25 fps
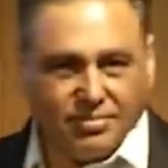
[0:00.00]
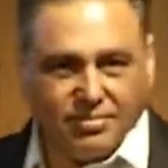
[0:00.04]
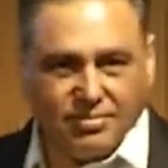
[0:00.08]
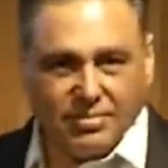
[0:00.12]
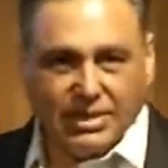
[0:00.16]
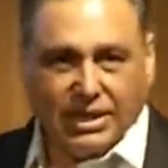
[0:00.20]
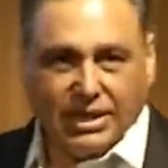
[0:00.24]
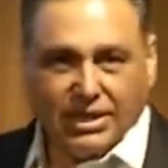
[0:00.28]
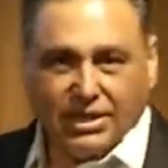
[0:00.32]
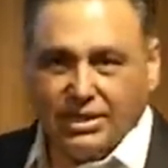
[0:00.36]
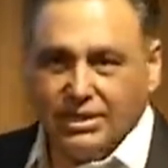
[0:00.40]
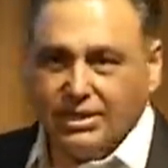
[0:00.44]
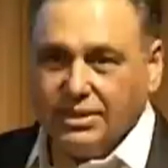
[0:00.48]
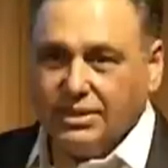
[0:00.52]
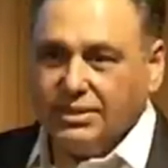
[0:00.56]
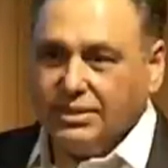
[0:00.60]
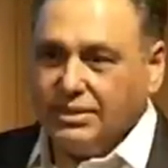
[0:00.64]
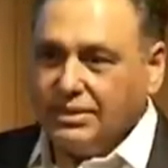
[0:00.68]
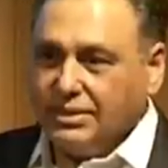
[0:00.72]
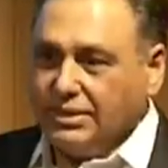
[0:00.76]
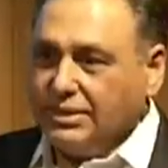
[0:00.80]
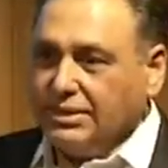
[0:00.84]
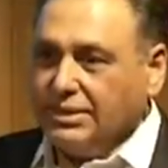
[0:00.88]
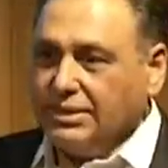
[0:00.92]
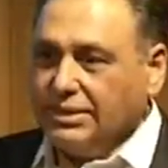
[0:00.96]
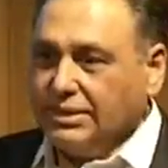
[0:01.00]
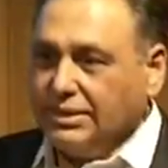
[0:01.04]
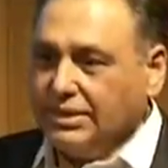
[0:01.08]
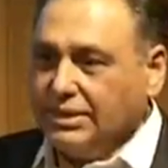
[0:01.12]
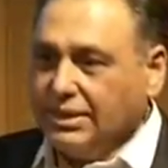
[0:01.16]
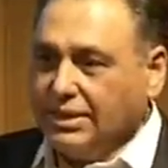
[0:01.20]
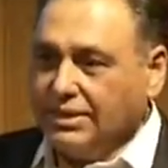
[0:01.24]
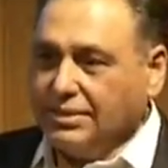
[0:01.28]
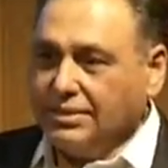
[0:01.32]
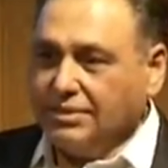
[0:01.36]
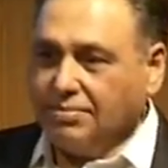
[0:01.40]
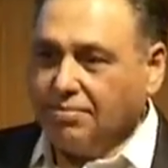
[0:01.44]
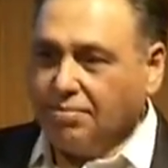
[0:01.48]
Naeem, I just ask, is there
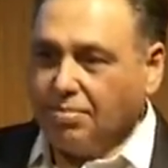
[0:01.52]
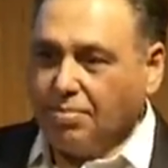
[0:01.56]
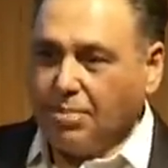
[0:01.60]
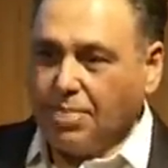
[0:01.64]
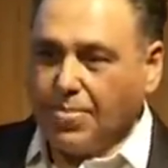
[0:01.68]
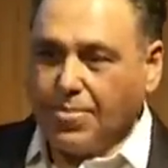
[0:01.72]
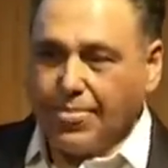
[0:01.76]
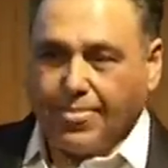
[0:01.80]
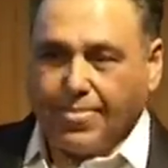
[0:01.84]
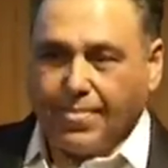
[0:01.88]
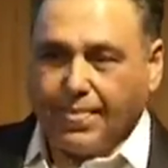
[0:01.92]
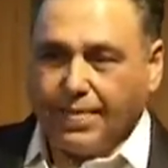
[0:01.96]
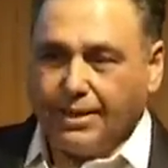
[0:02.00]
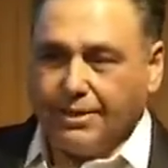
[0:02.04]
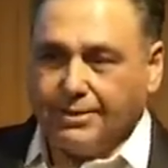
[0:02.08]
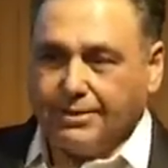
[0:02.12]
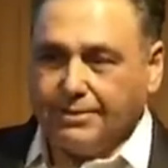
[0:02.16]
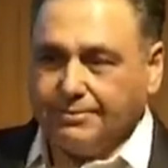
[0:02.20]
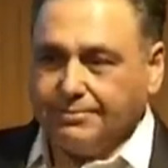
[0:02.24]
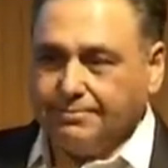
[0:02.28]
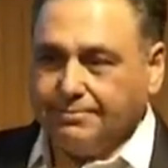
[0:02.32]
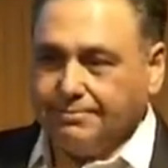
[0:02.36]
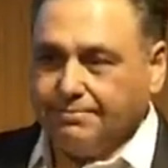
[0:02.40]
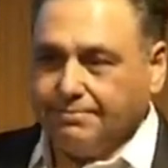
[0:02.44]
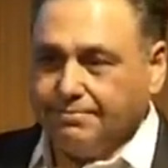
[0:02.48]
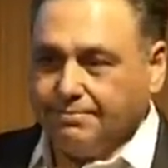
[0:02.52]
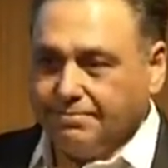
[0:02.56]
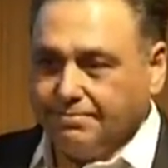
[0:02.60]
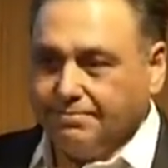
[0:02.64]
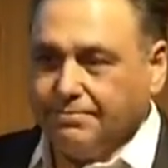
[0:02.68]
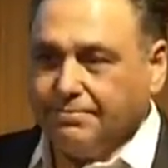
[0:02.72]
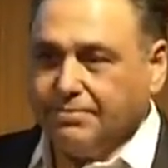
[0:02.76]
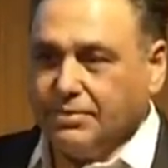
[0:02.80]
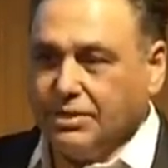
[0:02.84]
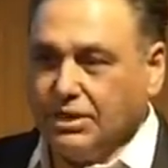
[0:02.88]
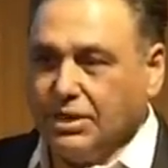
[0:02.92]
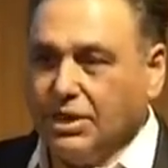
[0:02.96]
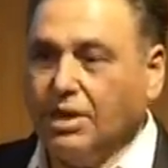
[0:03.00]
questions? Because we are
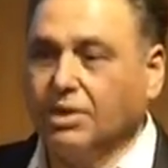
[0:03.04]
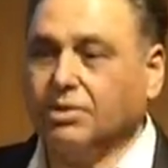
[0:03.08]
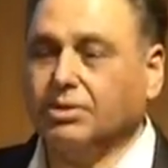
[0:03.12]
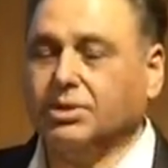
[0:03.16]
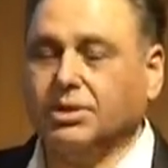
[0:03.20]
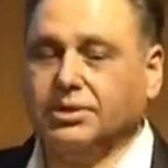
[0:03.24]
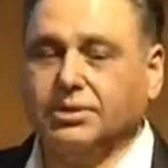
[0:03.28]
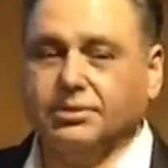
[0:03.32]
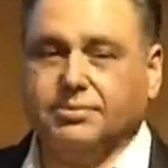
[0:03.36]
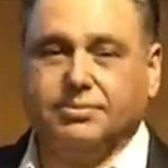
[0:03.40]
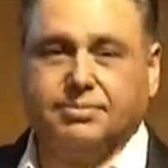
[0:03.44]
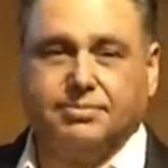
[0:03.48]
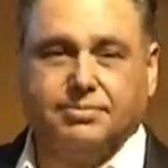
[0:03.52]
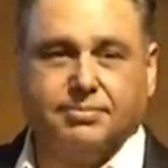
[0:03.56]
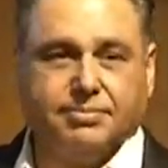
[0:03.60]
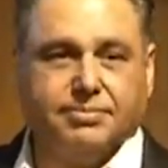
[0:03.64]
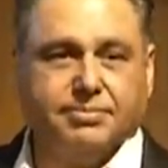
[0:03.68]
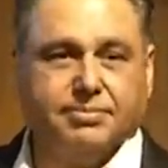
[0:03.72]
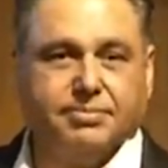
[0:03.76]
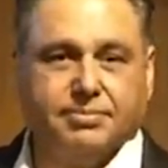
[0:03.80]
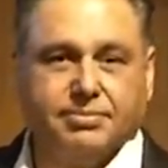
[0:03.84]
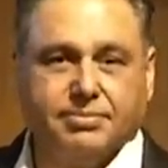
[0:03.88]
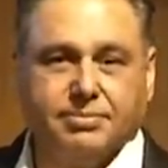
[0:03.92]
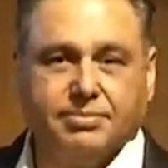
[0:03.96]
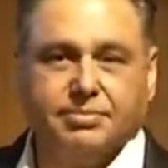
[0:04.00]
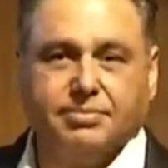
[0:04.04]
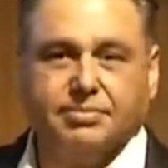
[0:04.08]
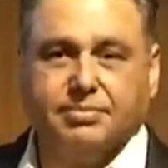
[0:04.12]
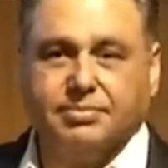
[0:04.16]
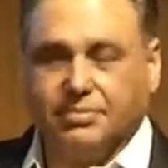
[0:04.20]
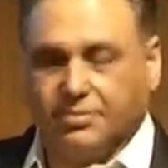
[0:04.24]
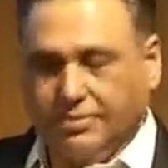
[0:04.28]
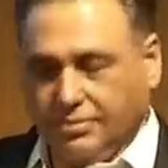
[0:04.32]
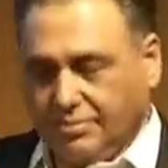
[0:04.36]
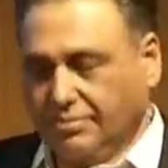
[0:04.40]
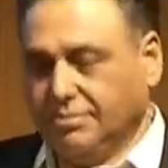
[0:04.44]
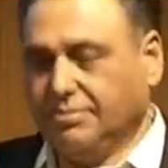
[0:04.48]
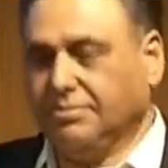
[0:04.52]
filming. I'll try to get to you as quickly as
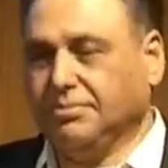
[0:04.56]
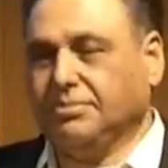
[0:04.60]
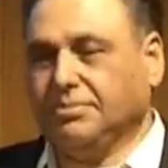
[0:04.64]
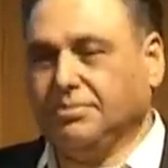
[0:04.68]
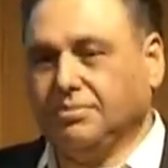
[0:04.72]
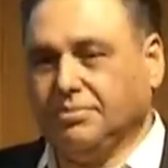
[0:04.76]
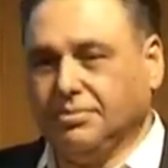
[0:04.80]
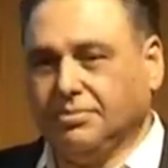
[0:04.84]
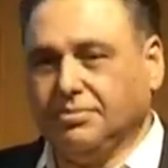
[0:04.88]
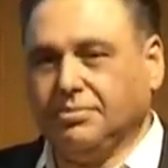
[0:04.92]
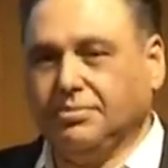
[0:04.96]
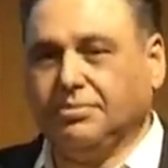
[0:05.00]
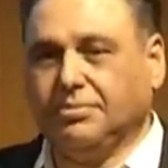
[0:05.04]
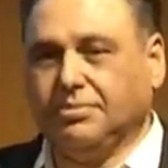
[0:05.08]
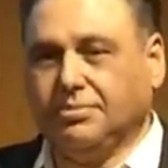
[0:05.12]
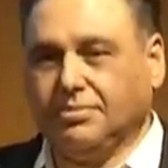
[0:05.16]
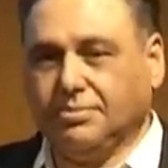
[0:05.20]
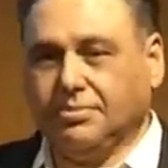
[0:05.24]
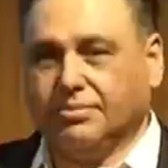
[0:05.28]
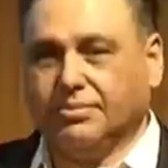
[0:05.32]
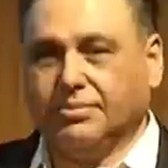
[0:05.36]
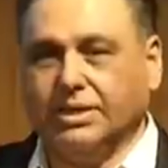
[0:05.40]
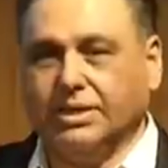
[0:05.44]
possible with the mic.